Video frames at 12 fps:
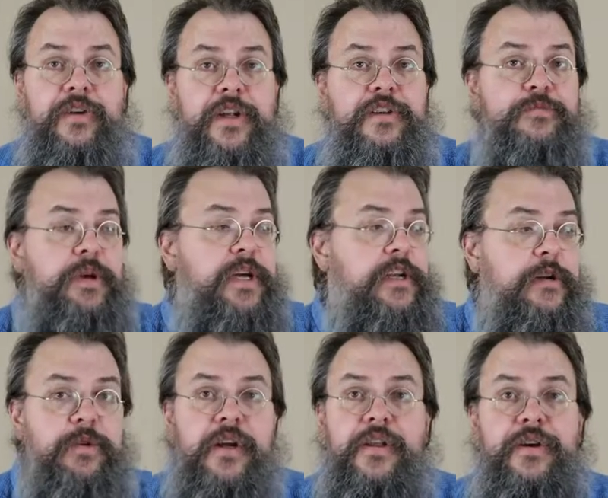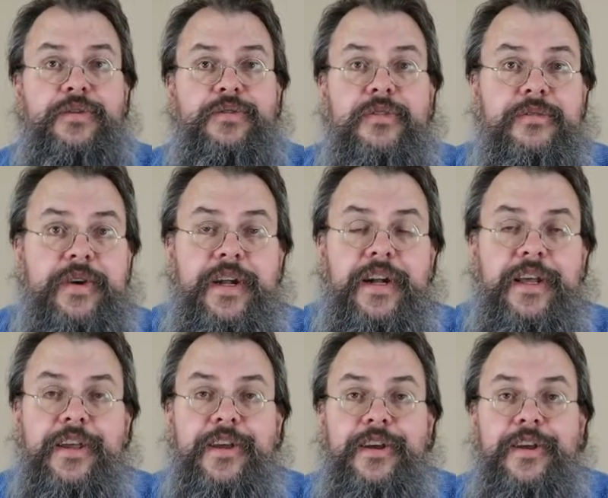so I just pick a number close to
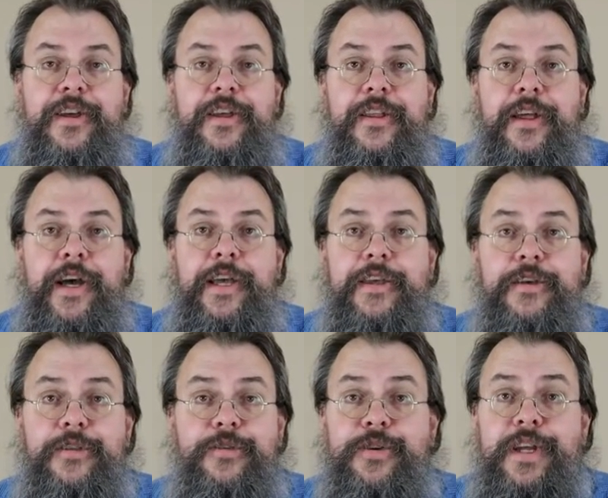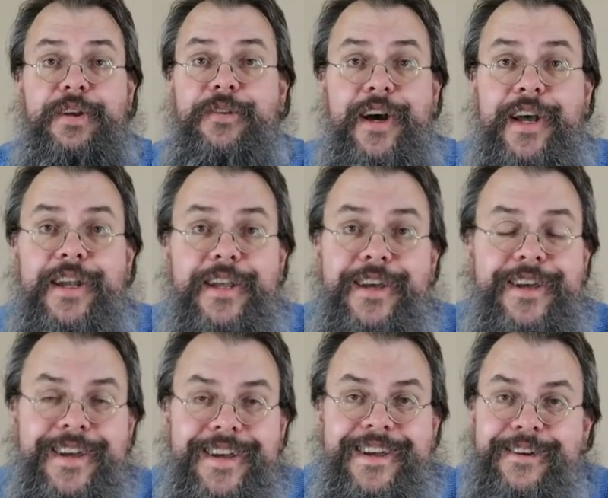infinity, like 3, right?
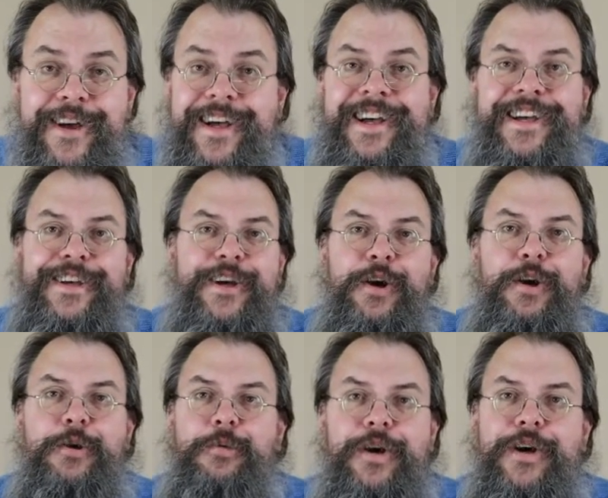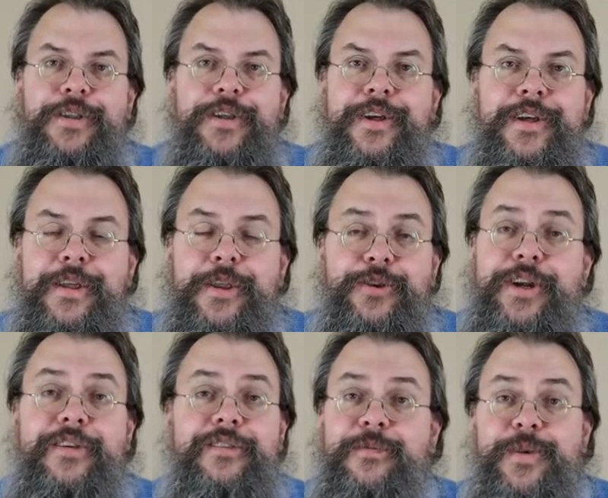Well, 3
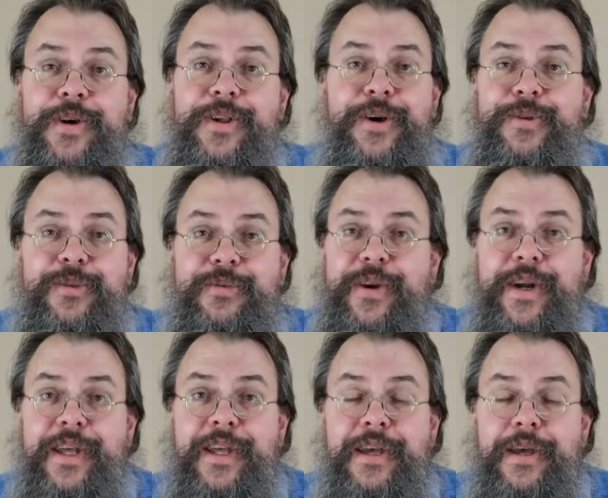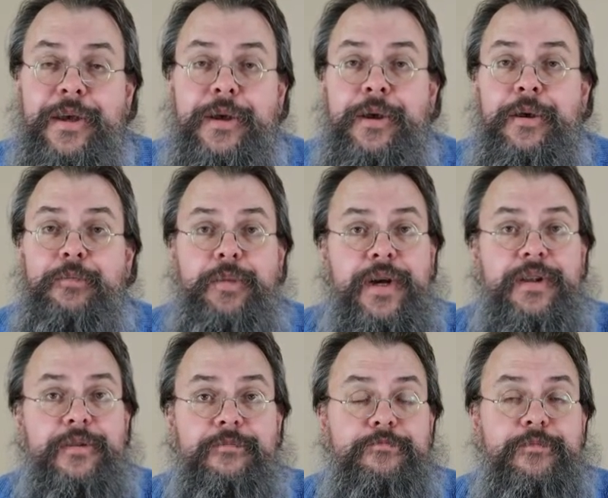doesn't feel close to infinity,
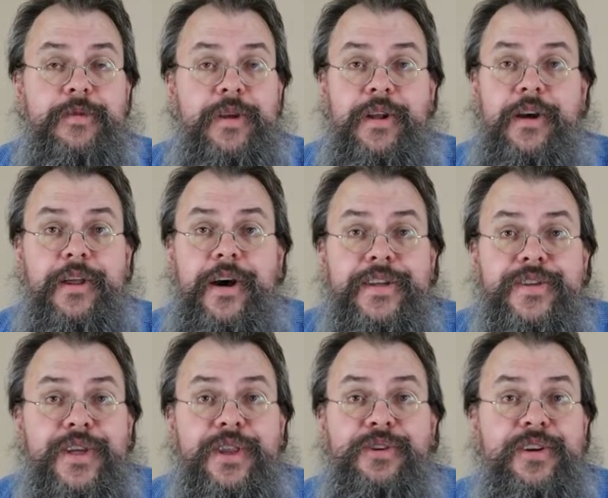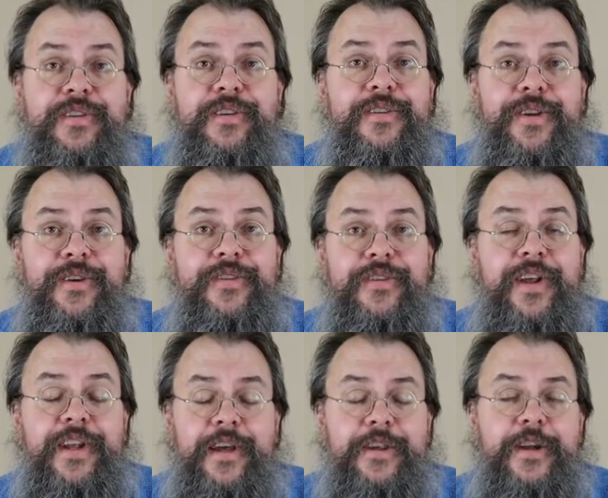but in all honesty, 3 is as close as
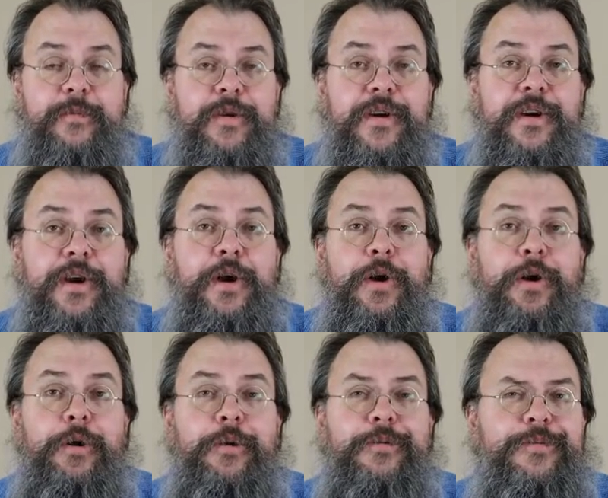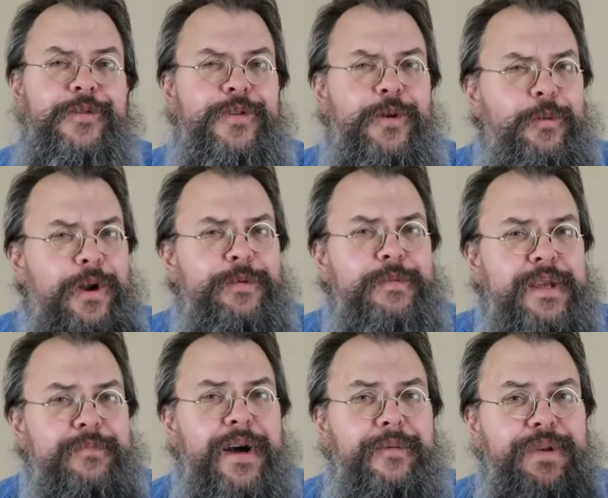any other number. So what do we
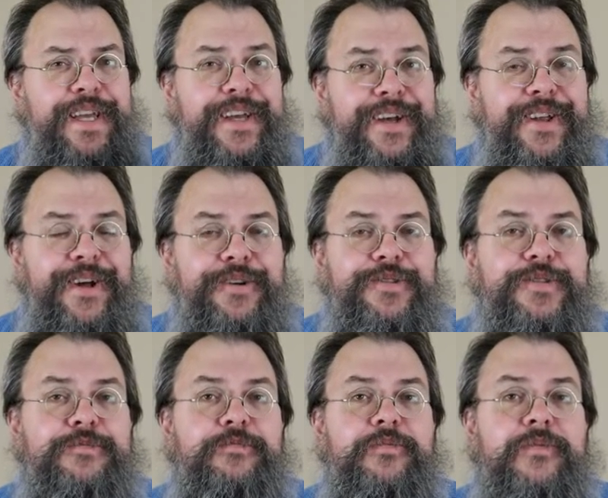mean by being close?